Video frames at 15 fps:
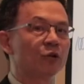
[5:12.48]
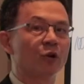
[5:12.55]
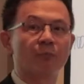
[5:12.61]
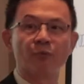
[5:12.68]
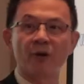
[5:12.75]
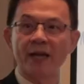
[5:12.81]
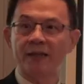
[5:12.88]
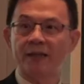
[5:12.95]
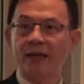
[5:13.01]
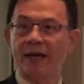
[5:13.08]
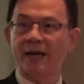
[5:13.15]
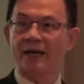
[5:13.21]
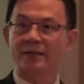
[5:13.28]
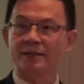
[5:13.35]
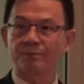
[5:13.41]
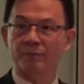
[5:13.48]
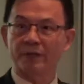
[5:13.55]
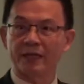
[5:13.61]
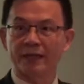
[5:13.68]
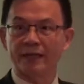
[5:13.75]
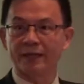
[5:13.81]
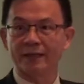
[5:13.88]
your brain has
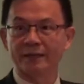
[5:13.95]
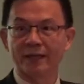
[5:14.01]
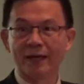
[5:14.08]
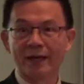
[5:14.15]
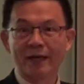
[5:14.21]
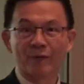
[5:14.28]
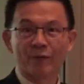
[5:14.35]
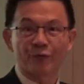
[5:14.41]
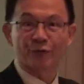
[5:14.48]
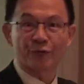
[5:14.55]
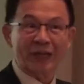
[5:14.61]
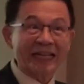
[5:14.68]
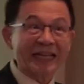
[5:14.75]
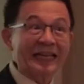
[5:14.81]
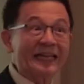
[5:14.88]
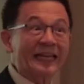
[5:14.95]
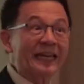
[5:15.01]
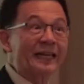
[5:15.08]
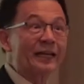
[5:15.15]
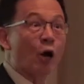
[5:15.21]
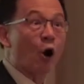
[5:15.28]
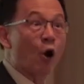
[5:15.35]
been
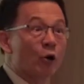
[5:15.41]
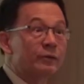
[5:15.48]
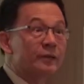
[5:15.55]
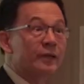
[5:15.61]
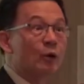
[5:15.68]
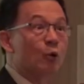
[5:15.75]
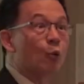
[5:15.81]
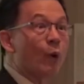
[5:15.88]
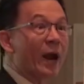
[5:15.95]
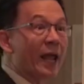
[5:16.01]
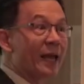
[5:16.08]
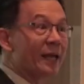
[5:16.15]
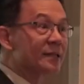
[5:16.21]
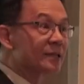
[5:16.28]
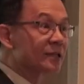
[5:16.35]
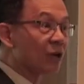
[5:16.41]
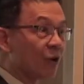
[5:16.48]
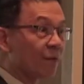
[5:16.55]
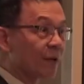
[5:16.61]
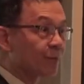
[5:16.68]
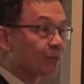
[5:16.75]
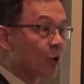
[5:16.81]
thinking on the way,
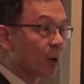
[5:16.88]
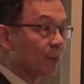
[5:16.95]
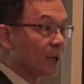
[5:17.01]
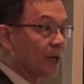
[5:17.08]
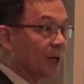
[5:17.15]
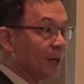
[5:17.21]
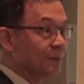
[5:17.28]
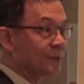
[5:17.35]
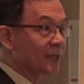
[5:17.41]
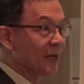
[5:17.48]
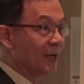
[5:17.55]
solving problems.